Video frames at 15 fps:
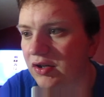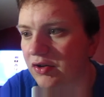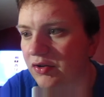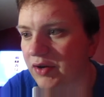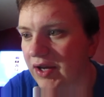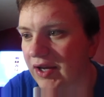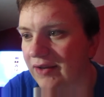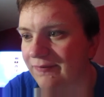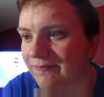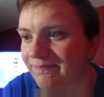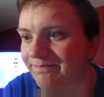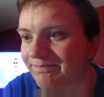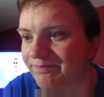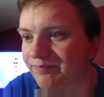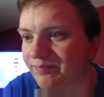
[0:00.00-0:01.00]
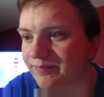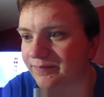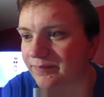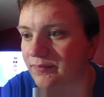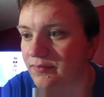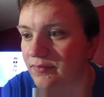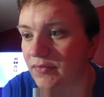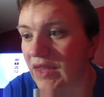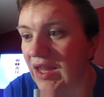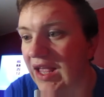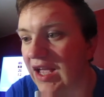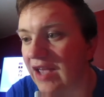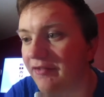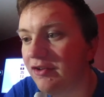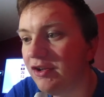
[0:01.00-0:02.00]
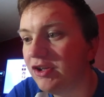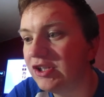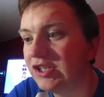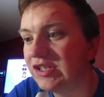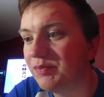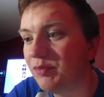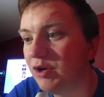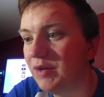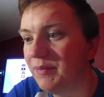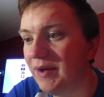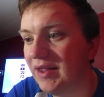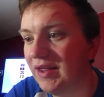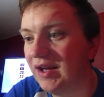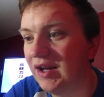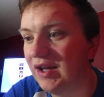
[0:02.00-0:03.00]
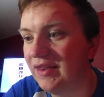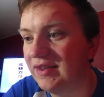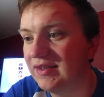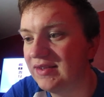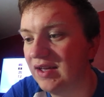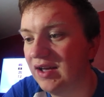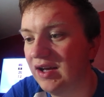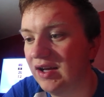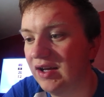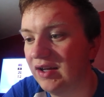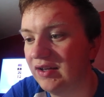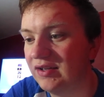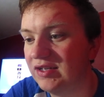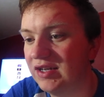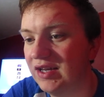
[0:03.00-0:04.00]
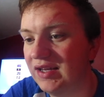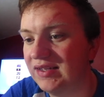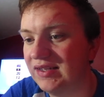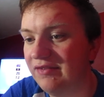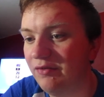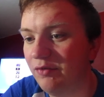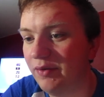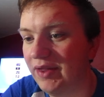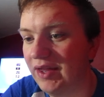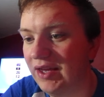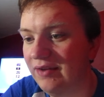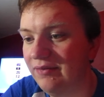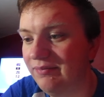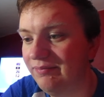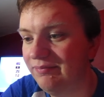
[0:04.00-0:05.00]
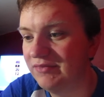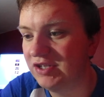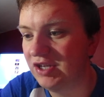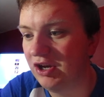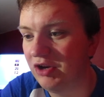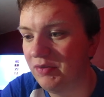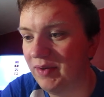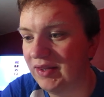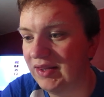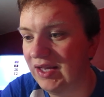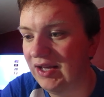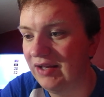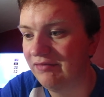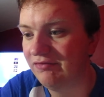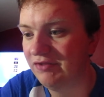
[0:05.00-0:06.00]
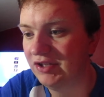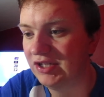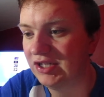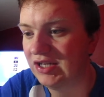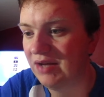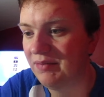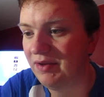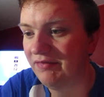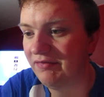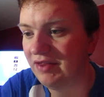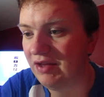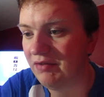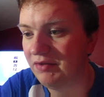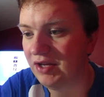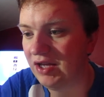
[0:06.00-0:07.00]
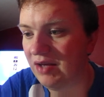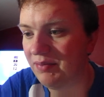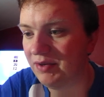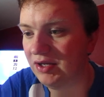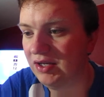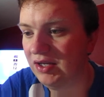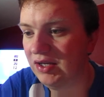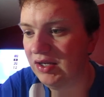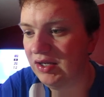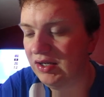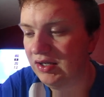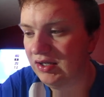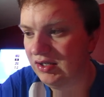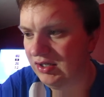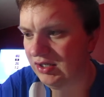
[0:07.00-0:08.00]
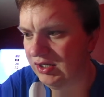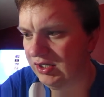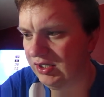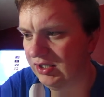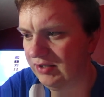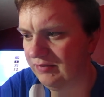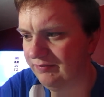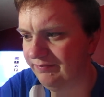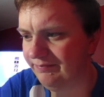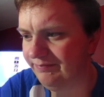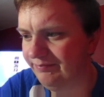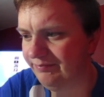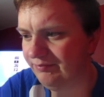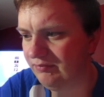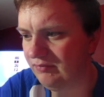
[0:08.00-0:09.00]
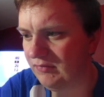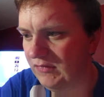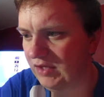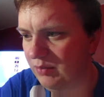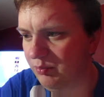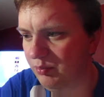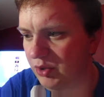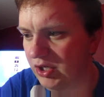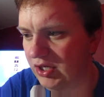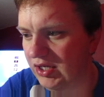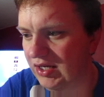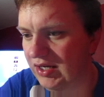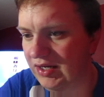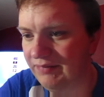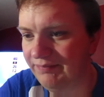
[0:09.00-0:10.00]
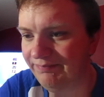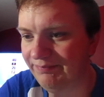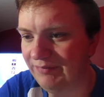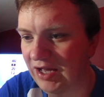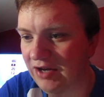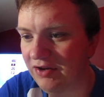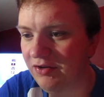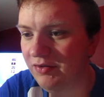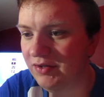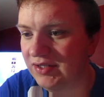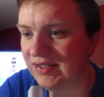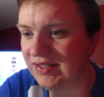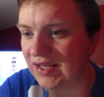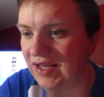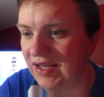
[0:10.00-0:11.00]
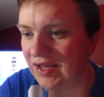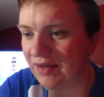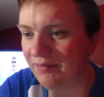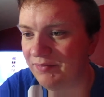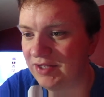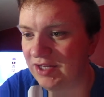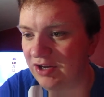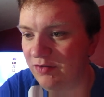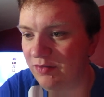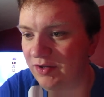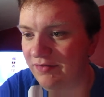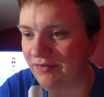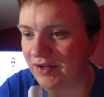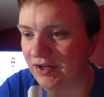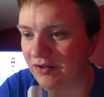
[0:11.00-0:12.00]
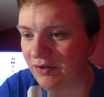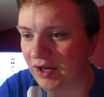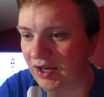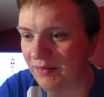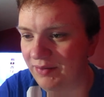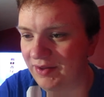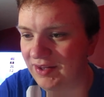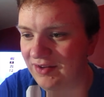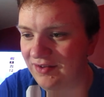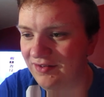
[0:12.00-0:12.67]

Okay. I'm a little disappointed by uh, this uh, today's Evil Within. Sorry about that. Really did not mean for that one to happen. Um, but um, I don't know what to say. I'm terrible at video games.